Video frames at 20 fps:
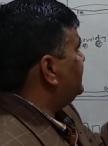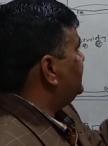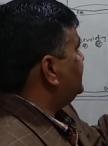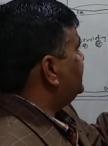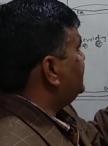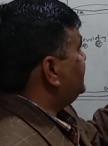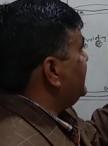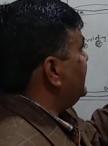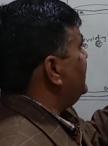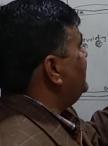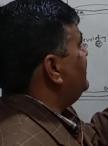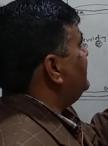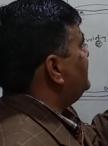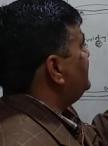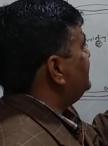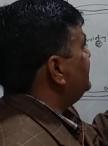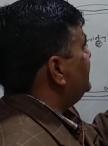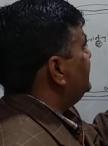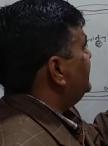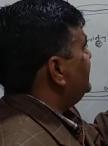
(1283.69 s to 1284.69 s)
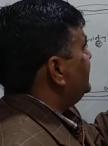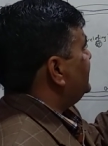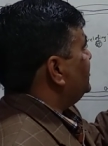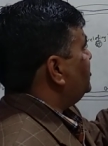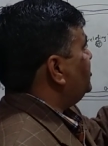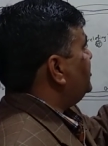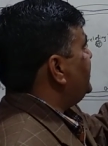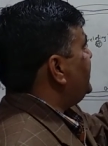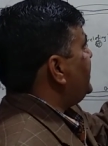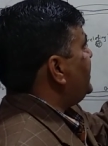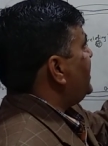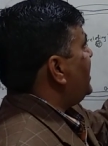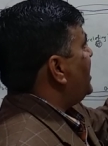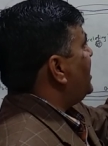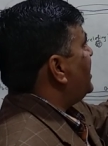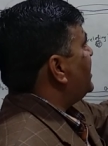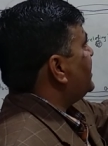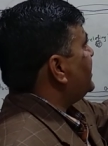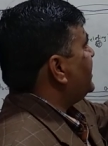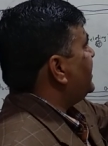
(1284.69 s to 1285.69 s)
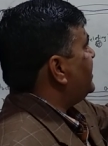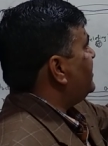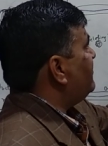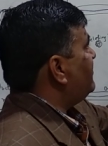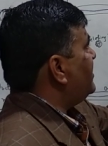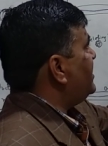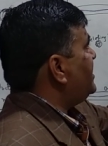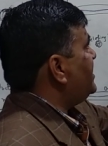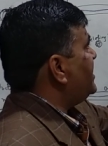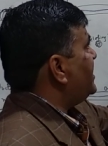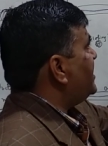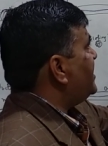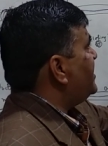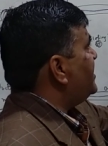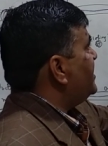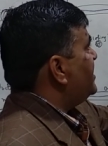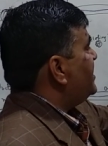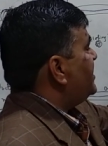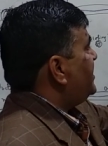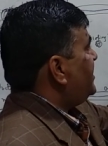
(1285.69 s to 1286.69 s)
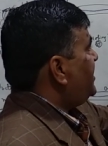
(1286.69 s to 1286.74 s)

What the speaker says: cells, they are converted